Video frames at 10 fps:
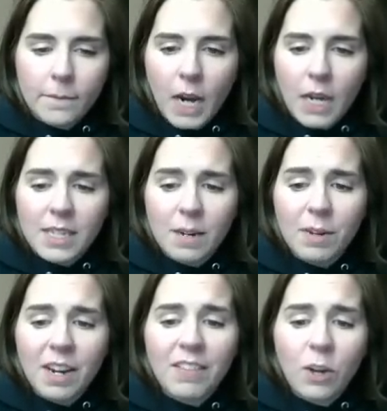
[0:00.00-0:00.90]
Does
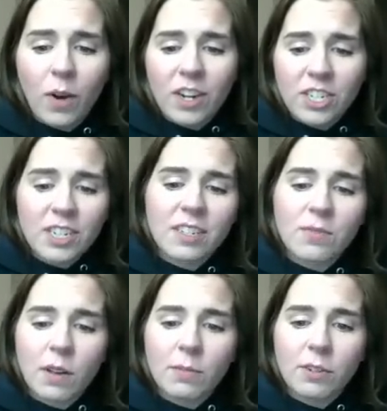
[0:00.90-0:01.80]
anybody have any questions
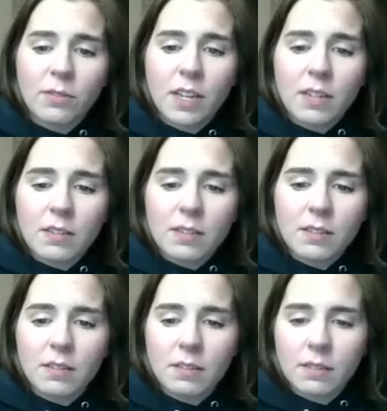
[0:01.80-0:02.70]
while I'm doing this?
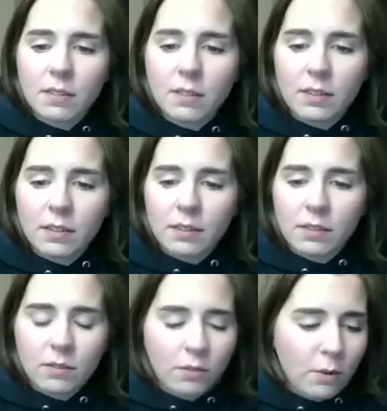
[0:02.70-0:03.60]

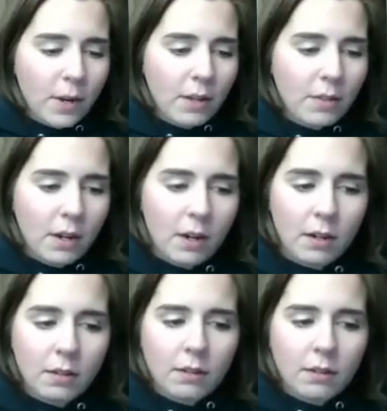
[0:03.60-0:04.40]
Throw them out there.